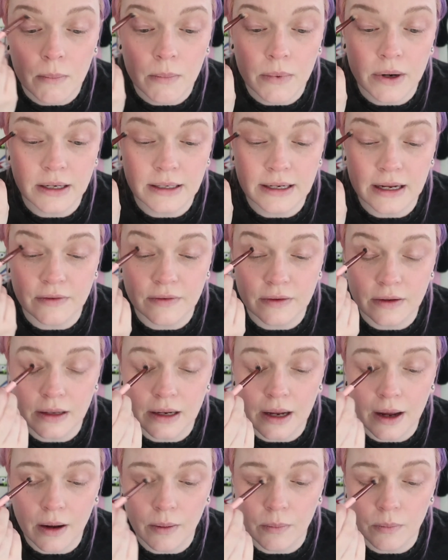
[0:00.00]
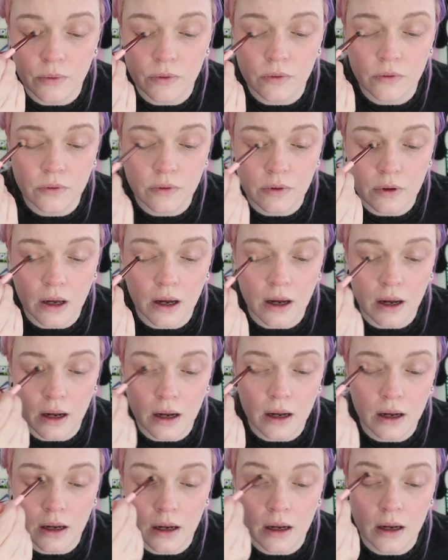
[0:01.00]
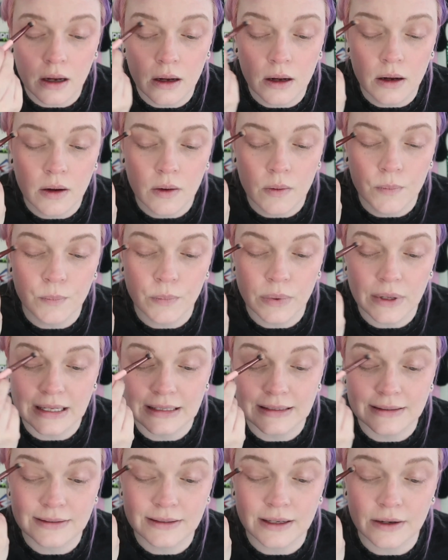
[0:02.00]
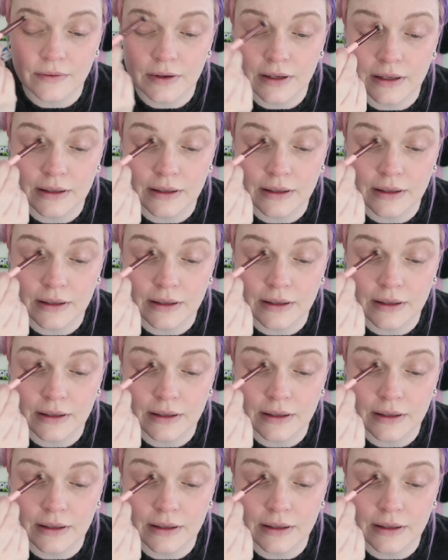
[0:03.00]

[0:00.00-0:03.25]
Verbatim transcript: but it definitely helps uh, blend stuff